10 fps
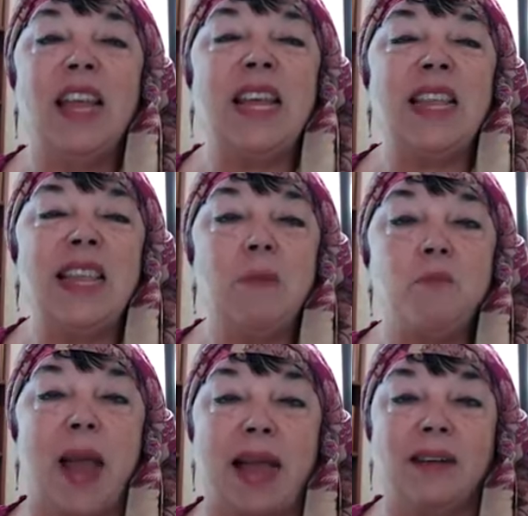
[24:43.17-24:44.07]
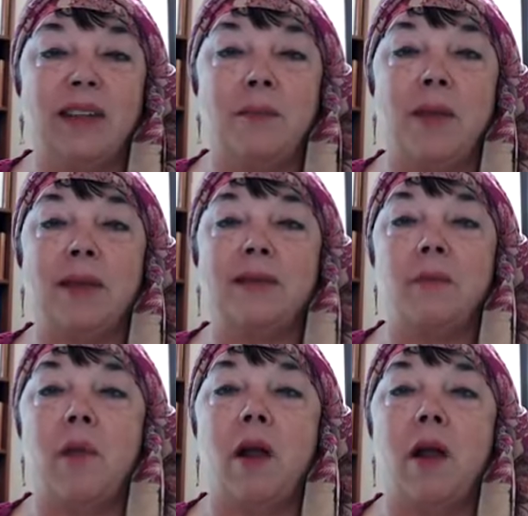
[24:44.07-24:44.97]
get thee back to the
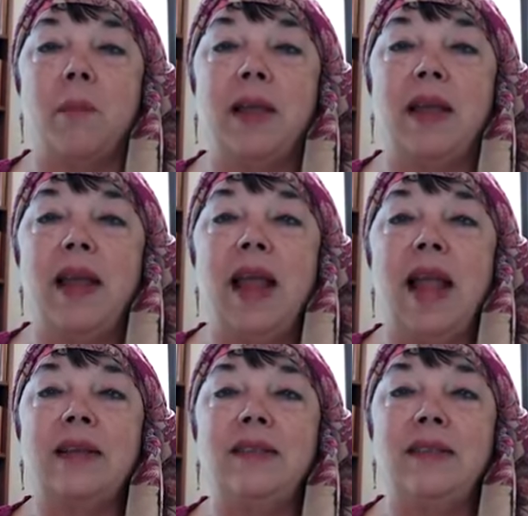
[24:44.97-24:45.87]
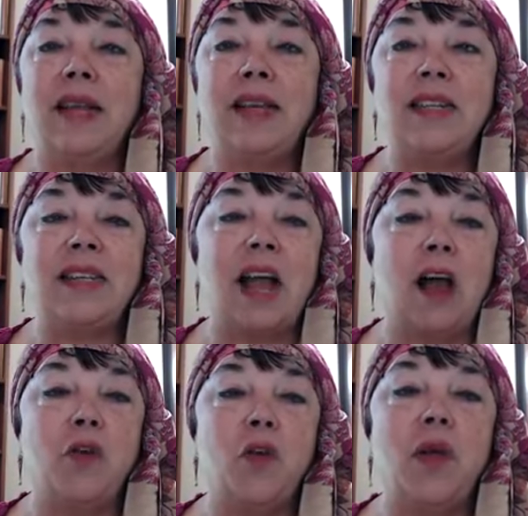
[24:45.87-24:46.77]
Moslem army, and send us
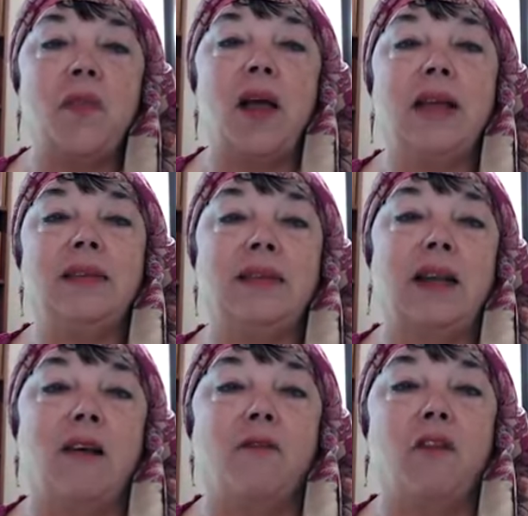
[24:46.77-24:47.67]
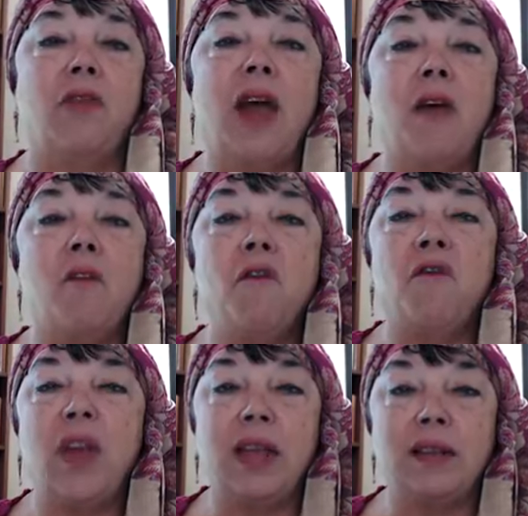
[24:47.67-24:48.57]
other than thyself, for thou
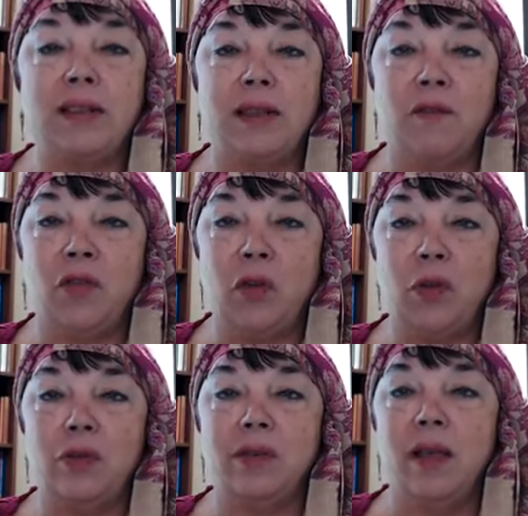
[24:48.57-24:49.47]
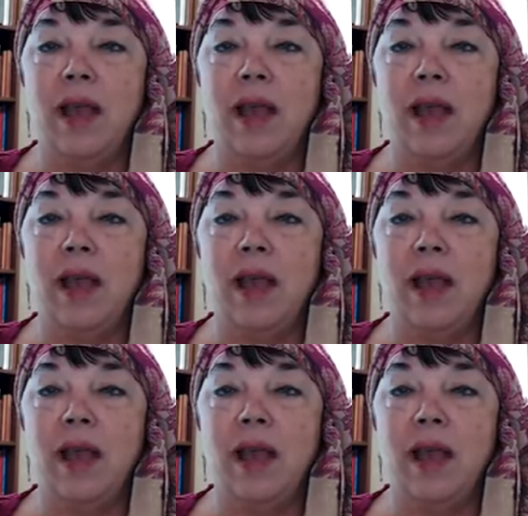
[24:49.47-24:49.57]
failest of thews,